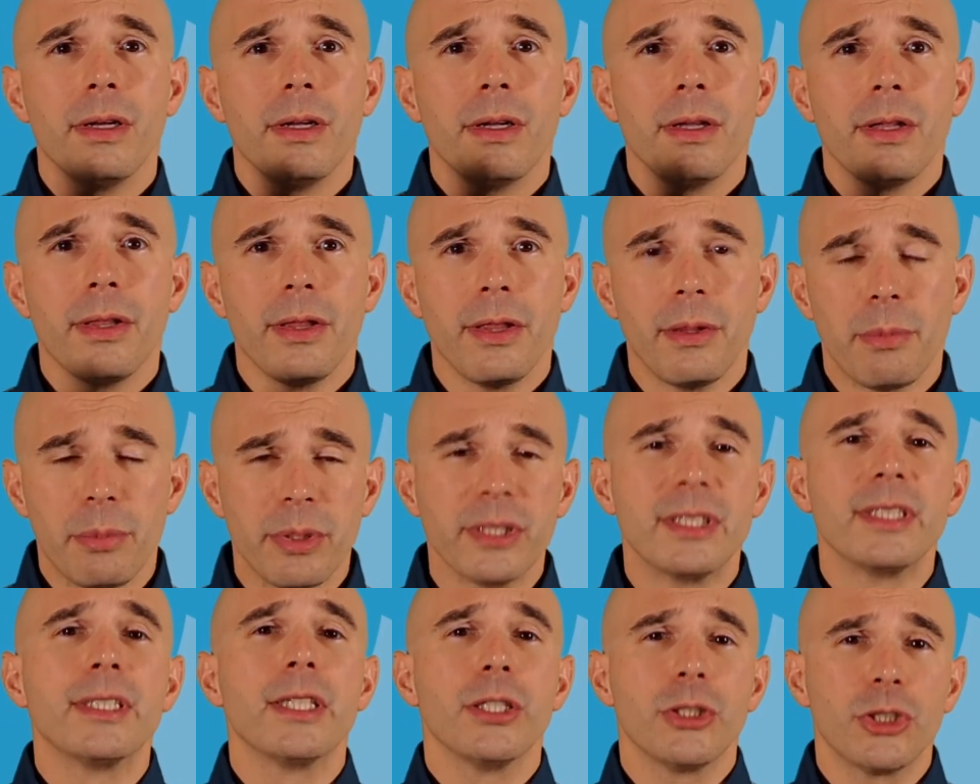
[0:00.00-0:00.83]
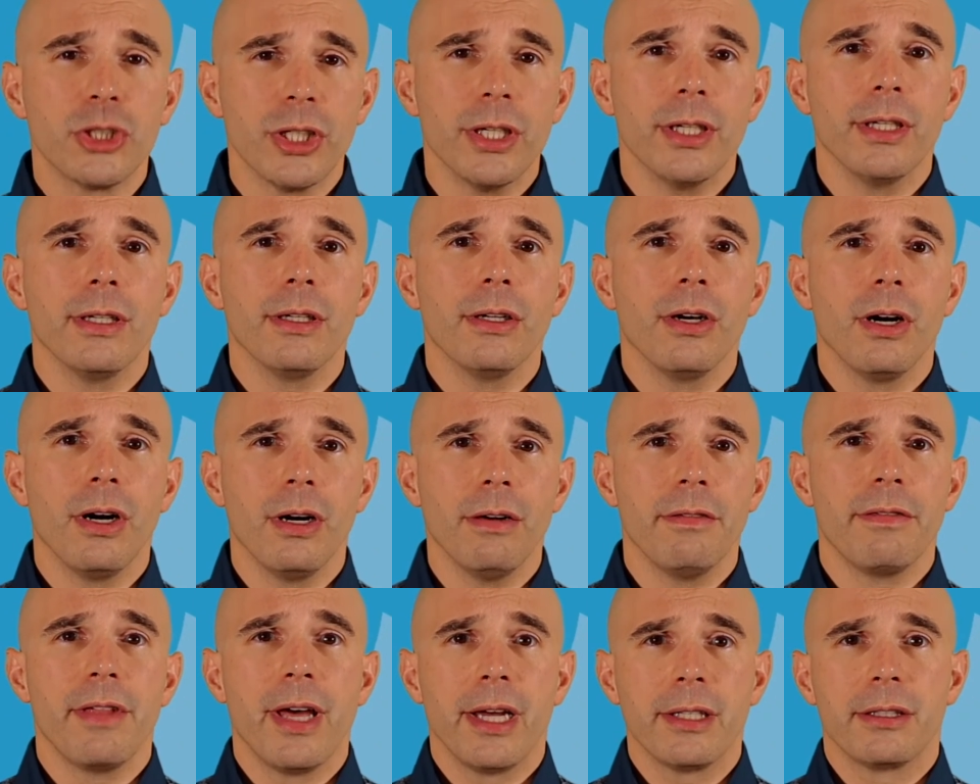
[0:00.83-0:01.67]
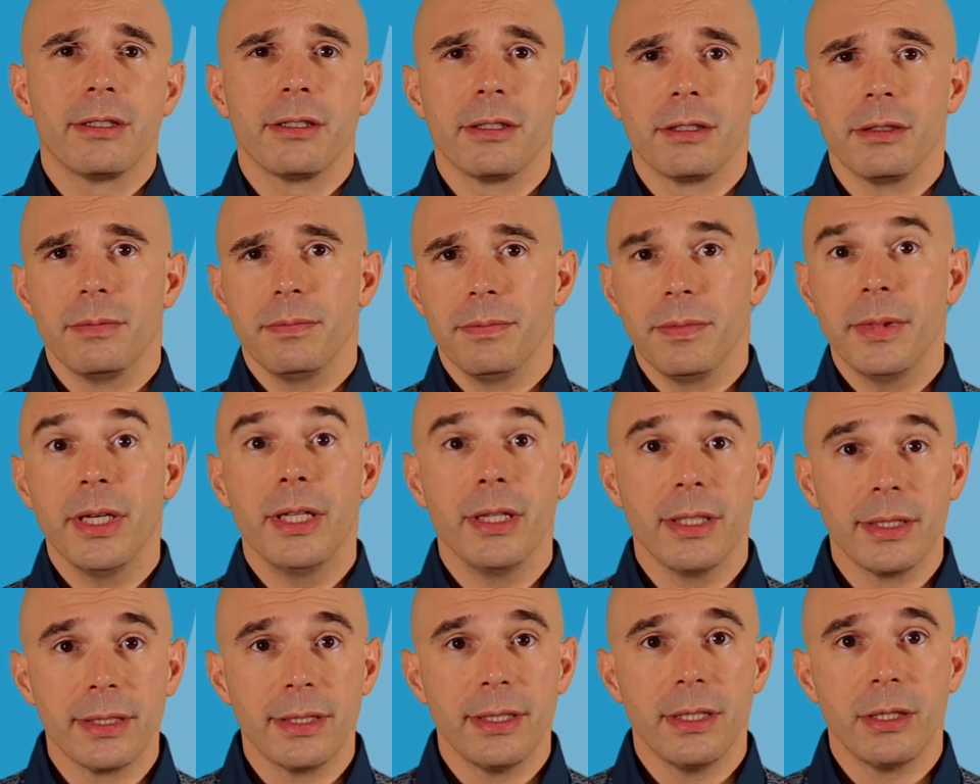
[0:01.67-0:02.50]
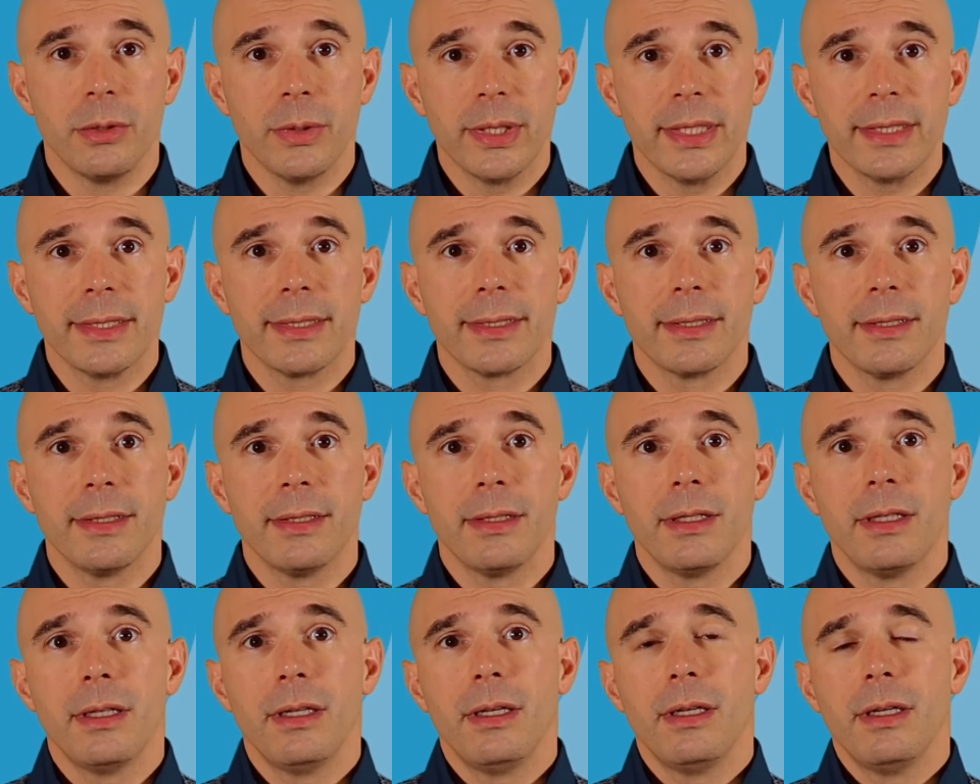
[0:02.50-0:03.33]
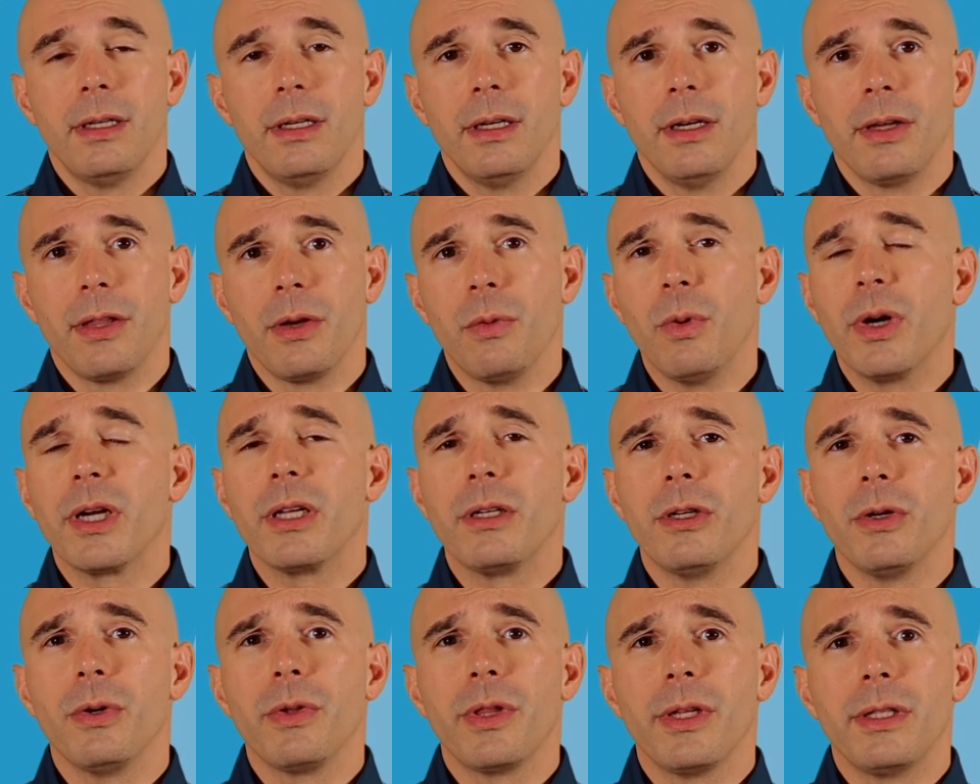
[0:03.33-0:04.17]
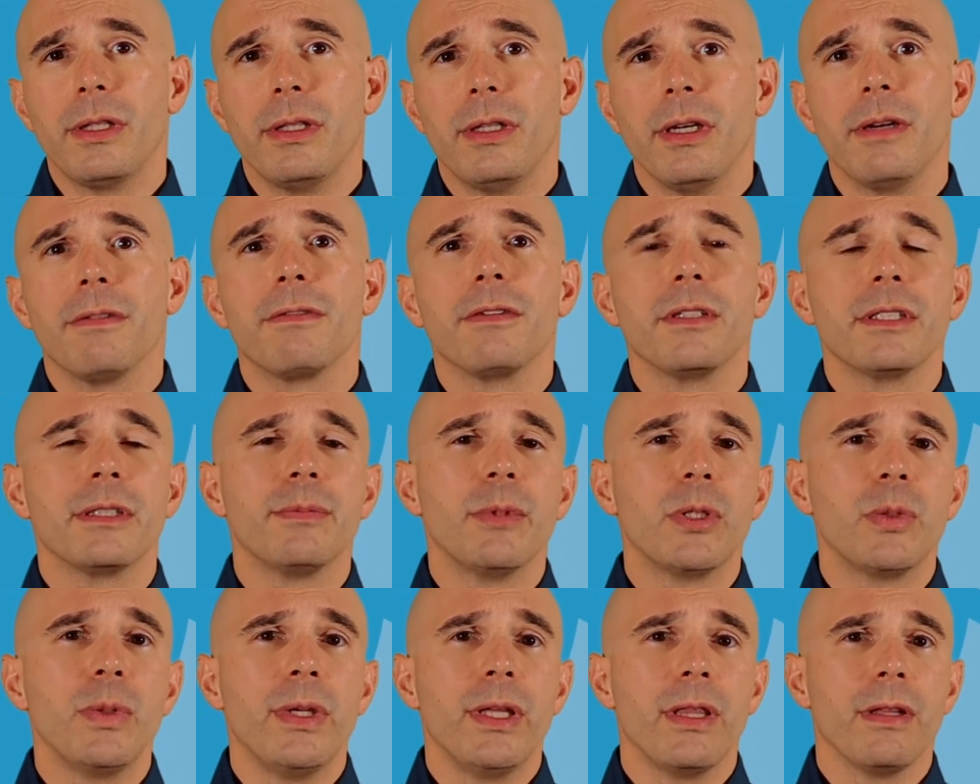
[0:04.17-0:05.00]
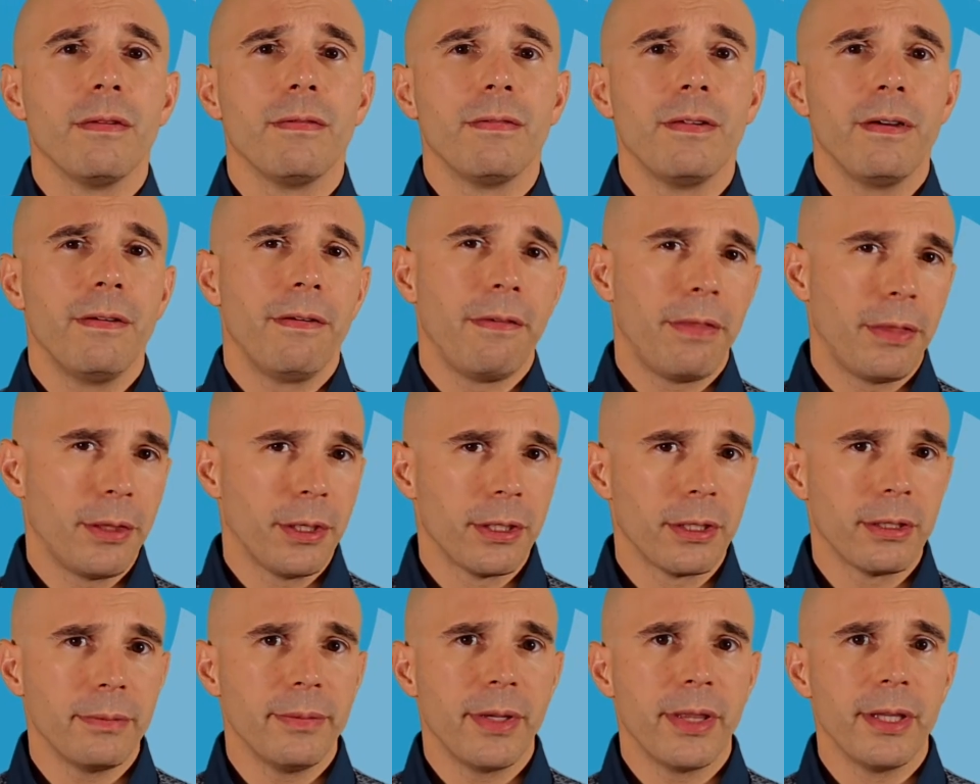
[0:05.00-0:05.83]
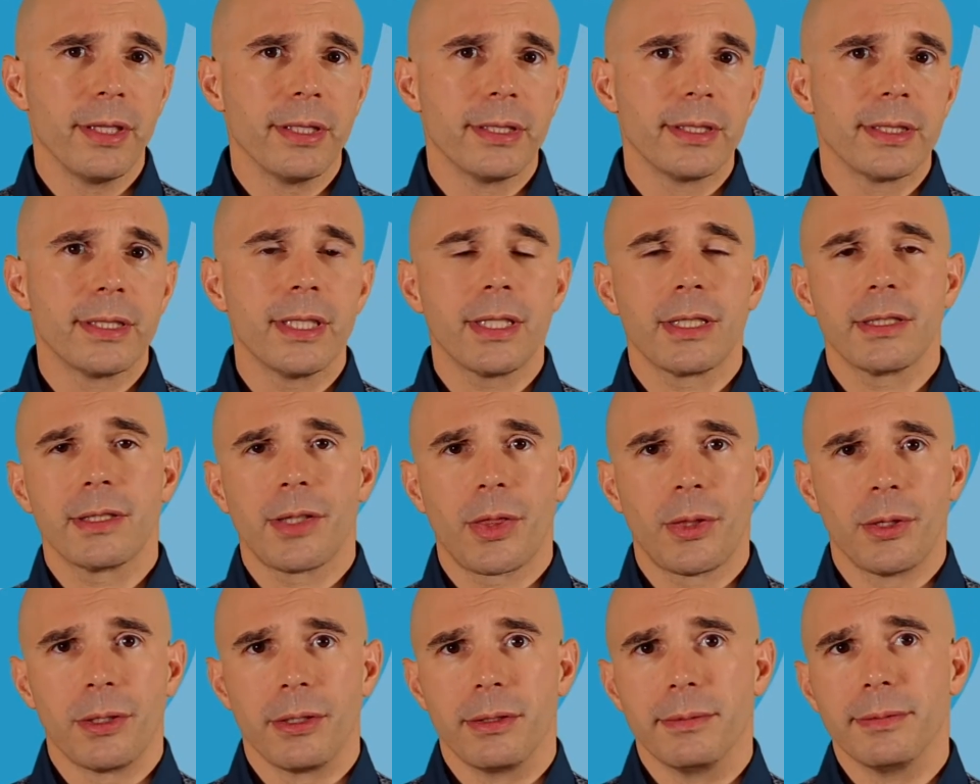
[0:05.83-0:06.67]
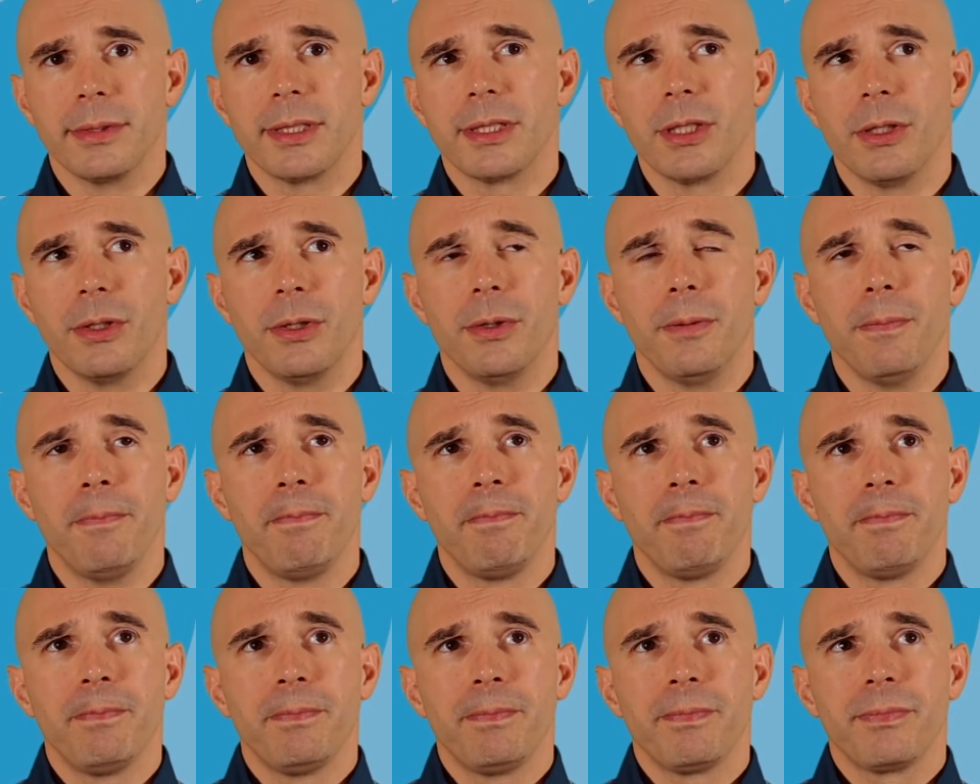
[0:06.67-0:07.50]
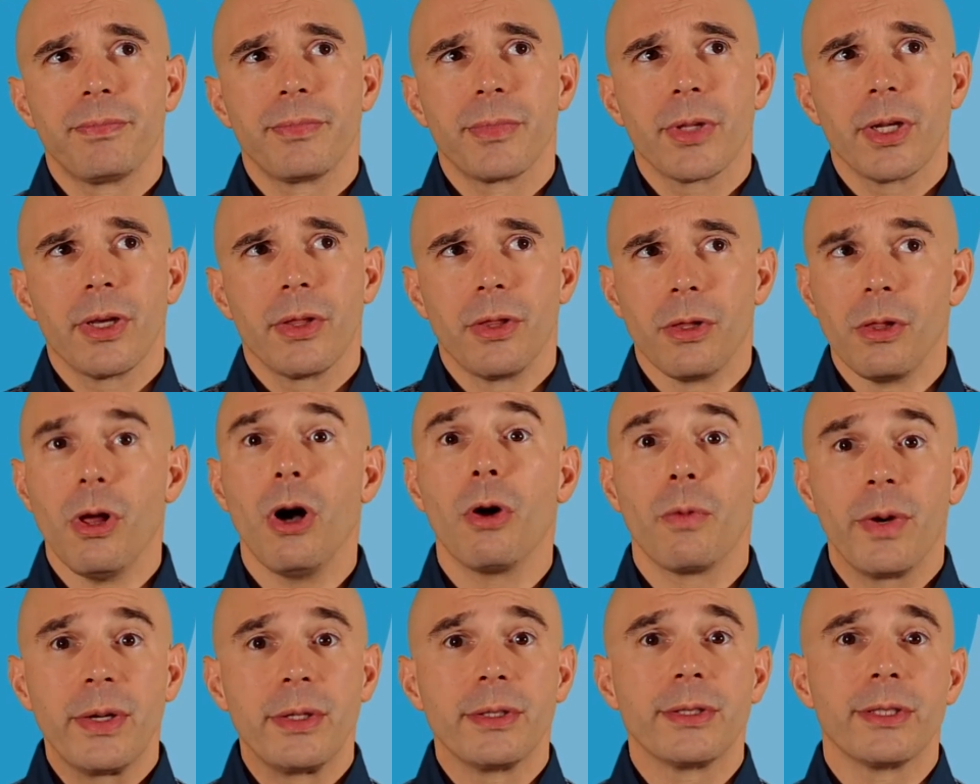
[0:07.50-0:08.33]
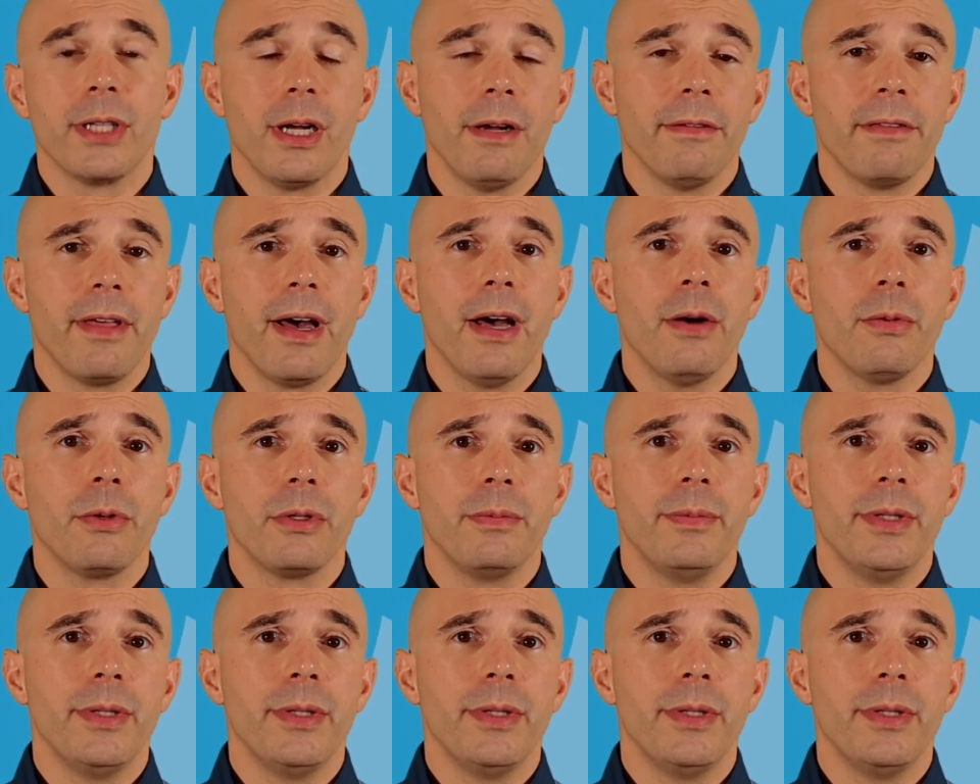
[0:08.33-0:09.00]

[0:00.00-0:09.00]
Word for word: the position of that term in the sequence. And they want to know the difference between the 5th term and the 6th term. So the long way to solve that would